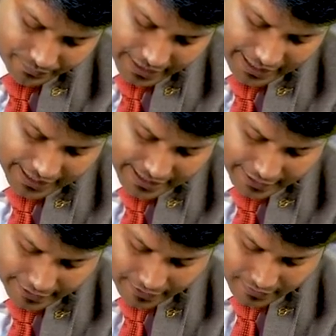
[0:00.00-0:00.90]
King is
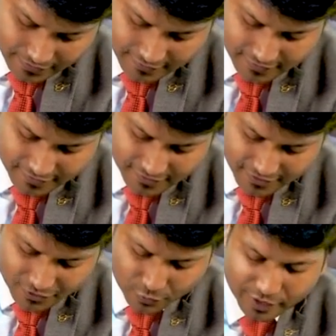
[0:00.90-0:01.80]
there.
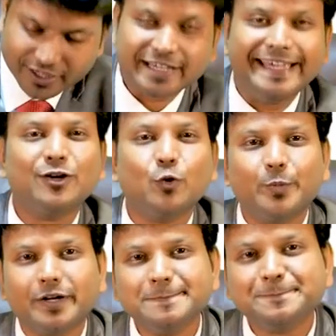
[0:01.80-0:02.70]
Okay, king
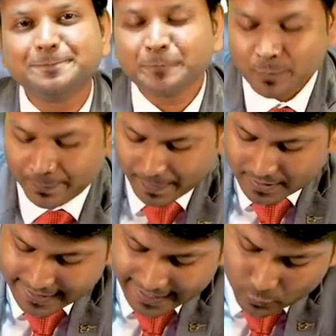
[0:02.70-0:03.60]
cobra.
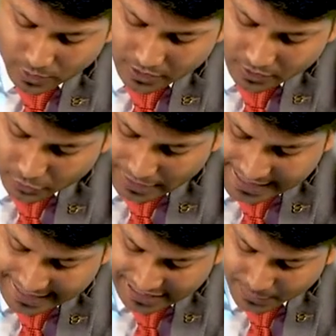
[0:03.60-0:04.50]
Second one, you can
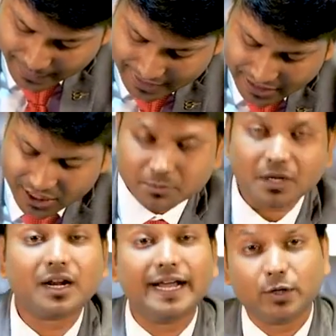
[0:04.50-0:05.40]
see the spectacle
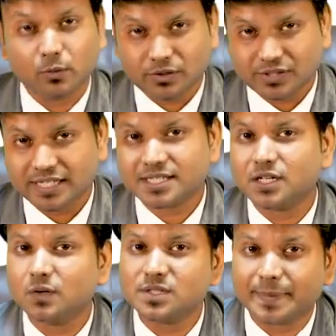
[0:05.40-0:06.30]
mark. I told you just
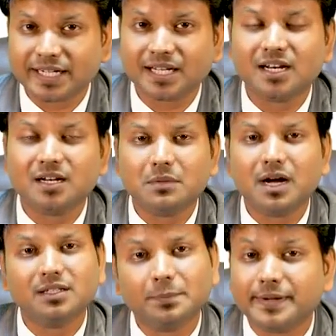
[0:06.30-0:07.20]
now, spectacle
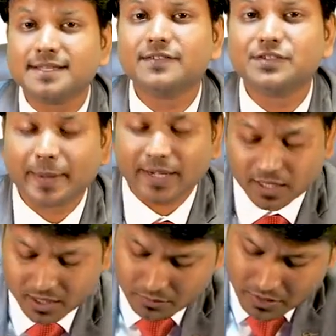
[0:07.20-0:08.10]
mark, the presence of
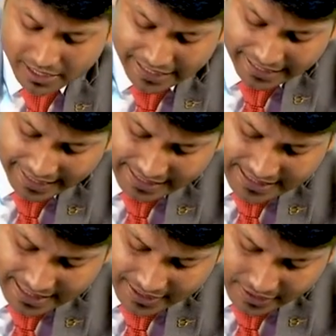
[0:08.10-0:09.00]
spectacle mark
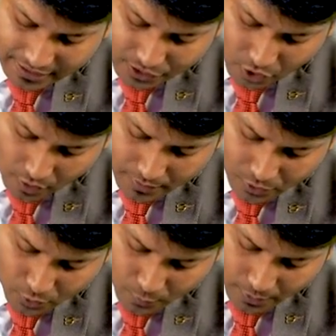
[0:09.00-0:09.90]
indicates that it is
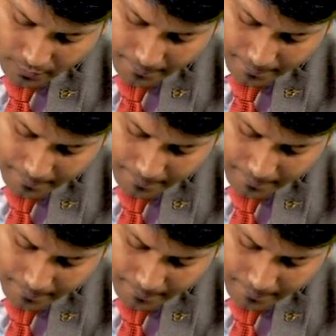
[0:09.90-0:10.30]
common cobra.